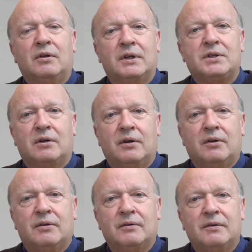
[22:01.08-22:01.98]
on this
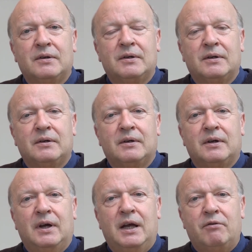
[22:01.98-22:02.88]
earth.
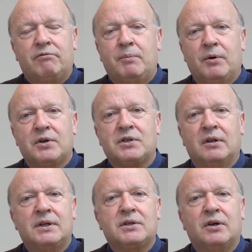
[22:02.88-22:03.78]
Every person
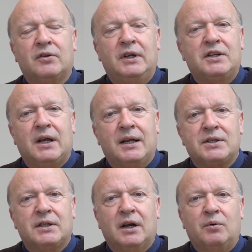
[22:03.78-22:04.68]
on this earth needs to
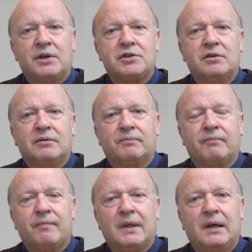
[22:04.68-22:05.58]
answer that question.
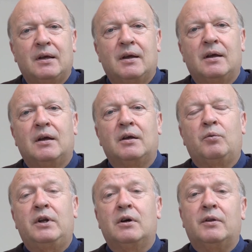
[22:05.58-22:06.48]

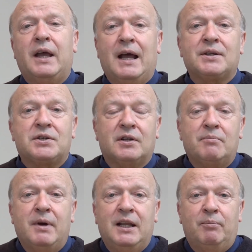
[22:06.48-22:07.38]
We know the answer
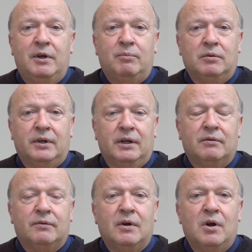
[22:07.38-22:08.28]
that many people
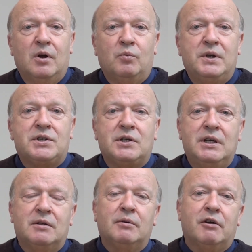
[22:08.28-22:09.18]
give. We
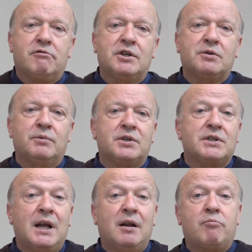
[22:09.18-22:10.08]
see them at Christmas
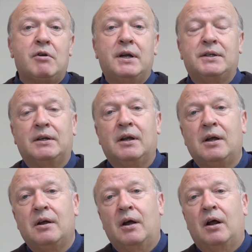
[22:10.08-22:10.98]
celebrating,
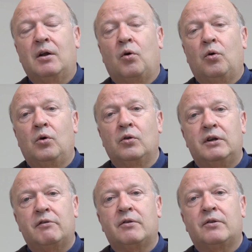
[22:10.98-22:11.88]
and all the
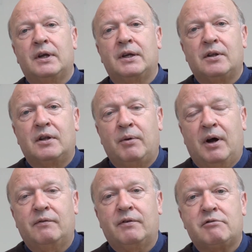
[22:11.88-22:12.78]
different things that they
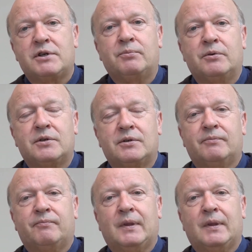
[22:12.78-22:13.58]
buy for Christmas.